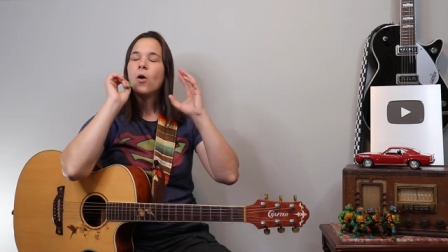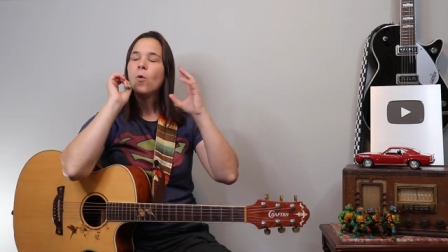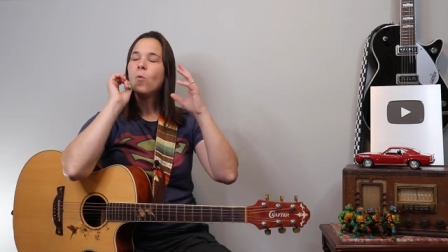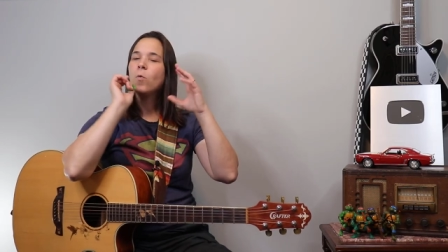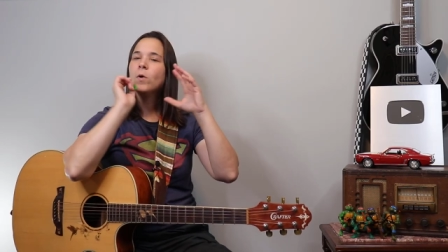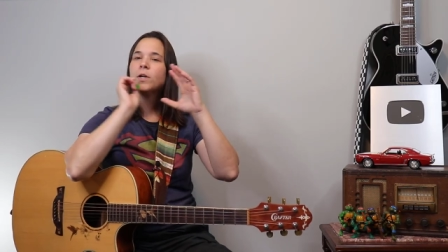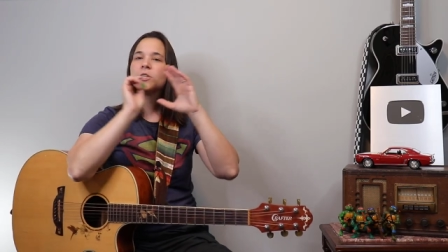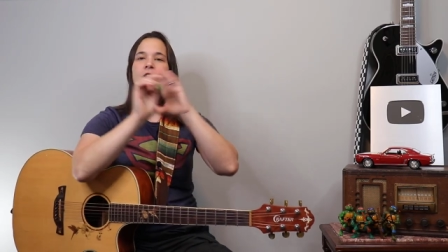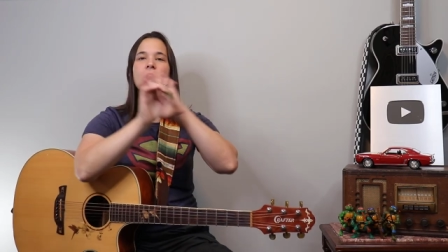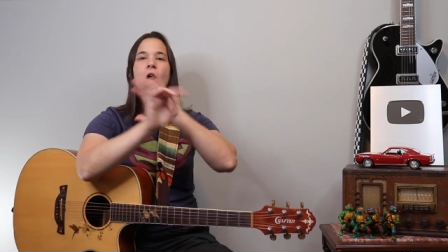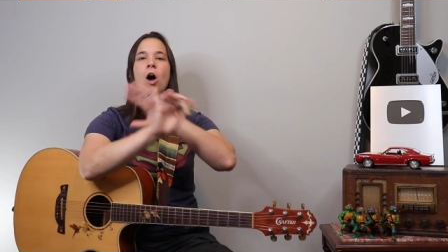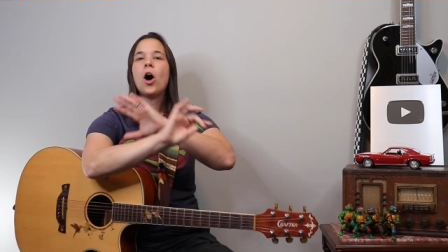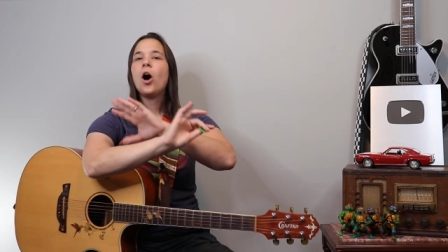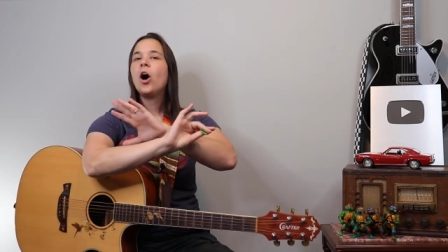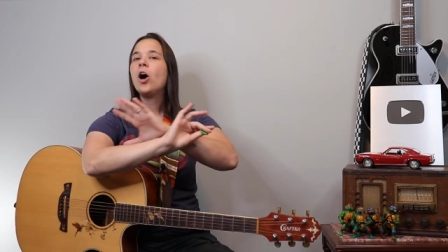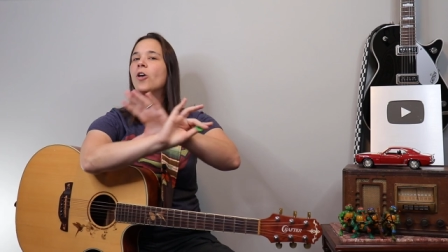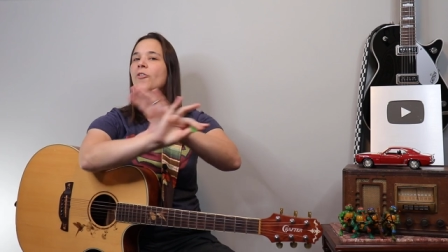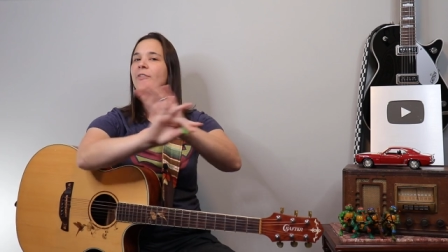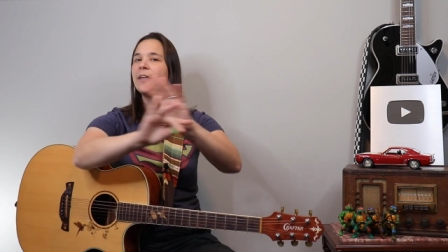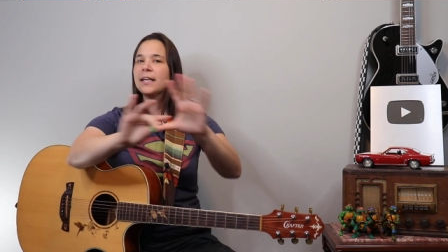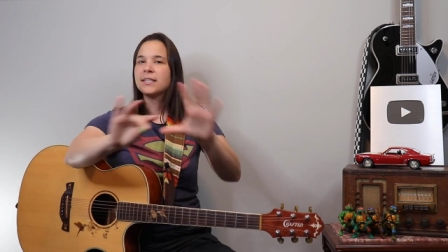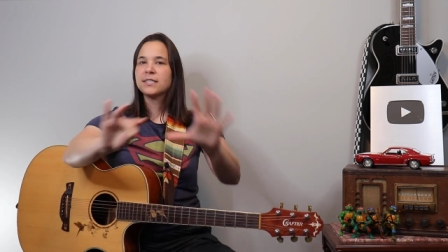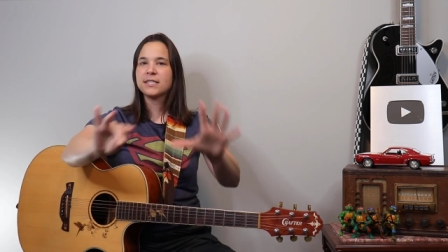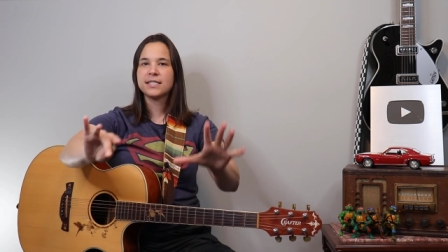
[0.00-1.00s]
Which
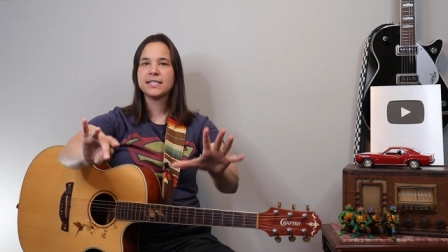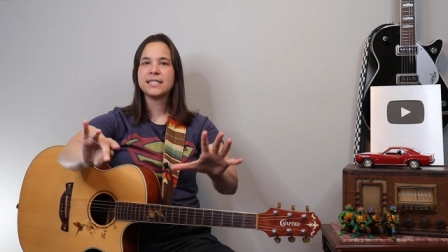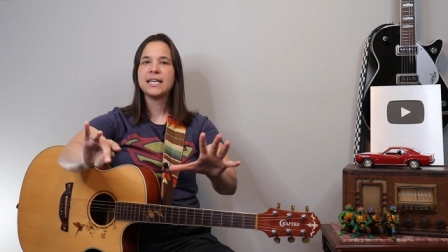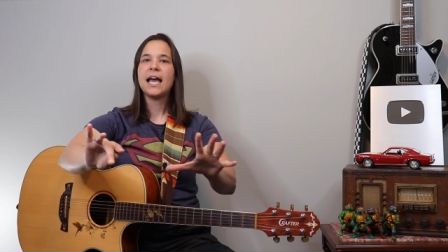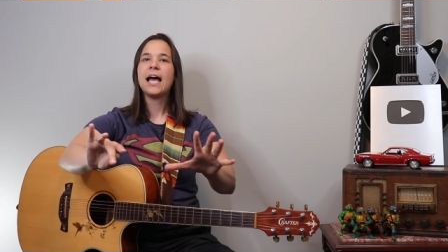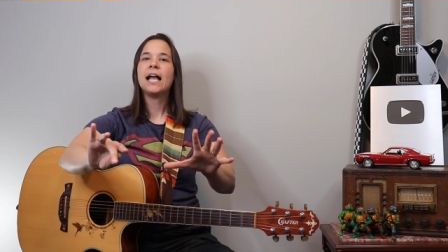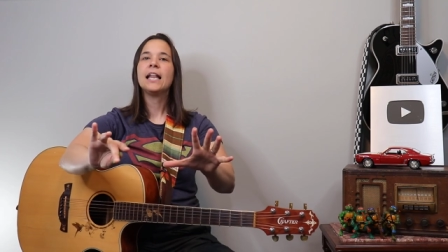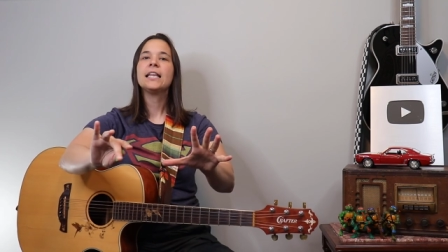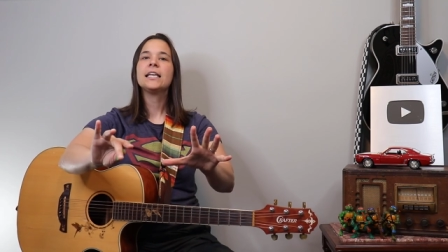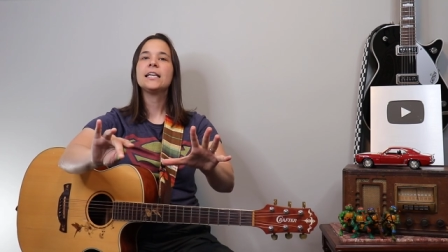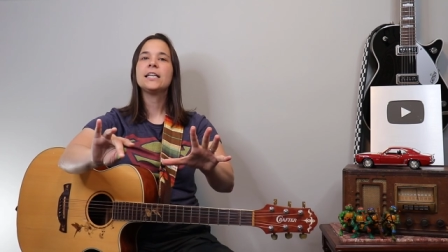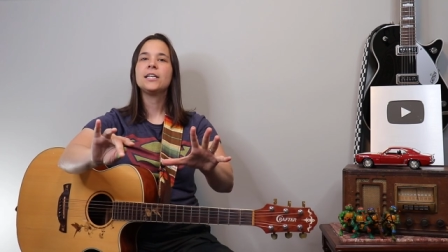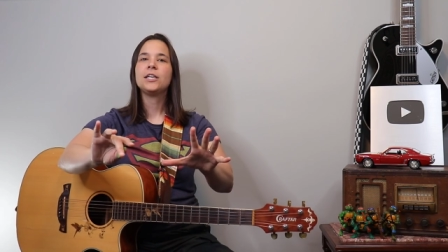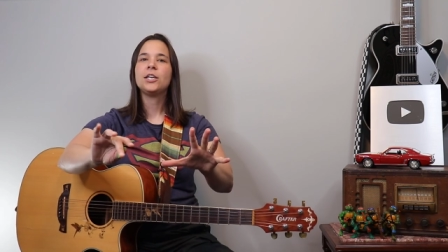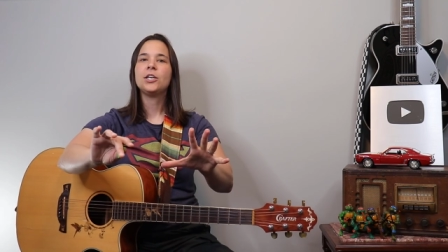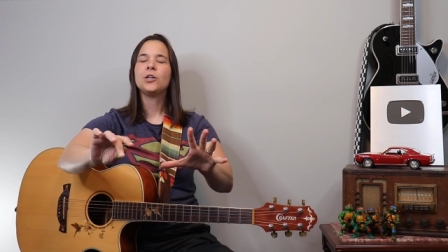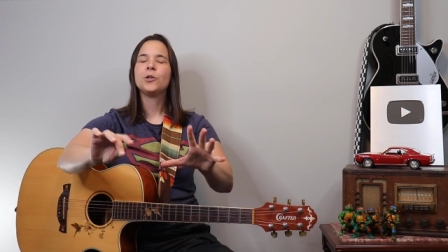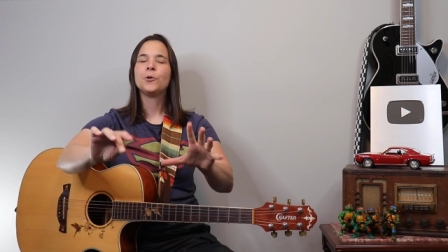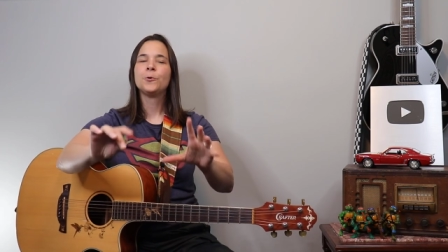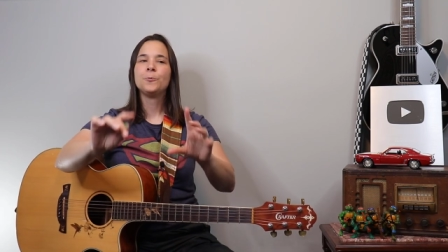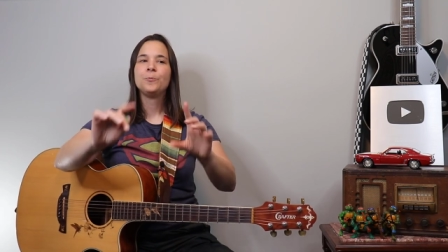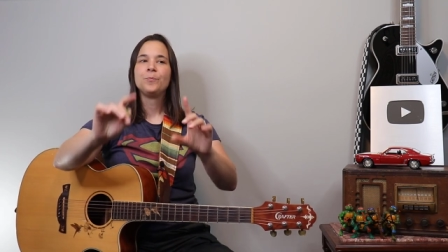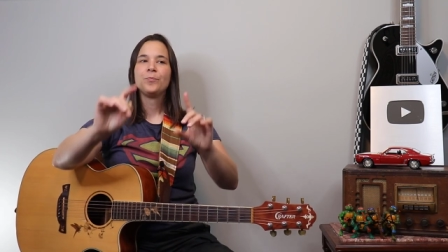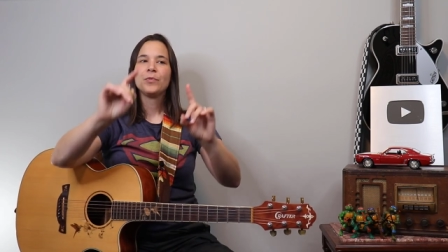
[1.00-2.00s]
all that's telling
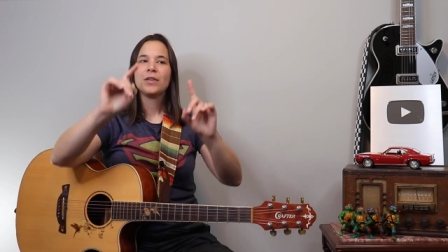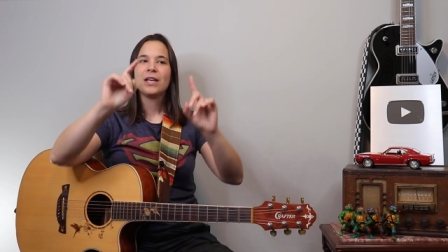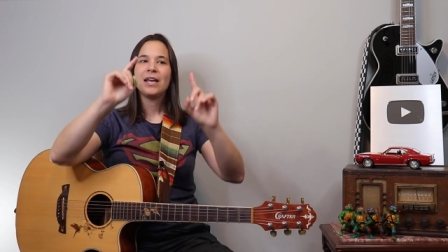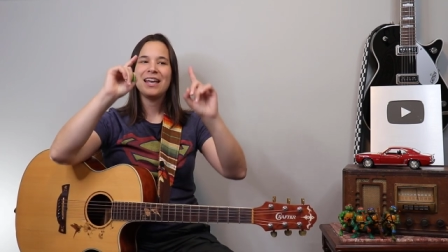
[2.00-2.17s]
you